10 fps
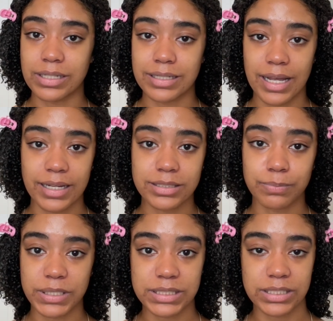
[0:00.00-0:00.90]
next
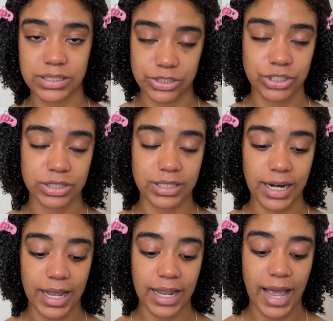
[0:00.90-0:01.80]
best decision that
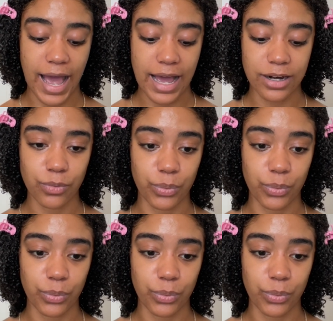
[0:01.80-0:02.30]
I had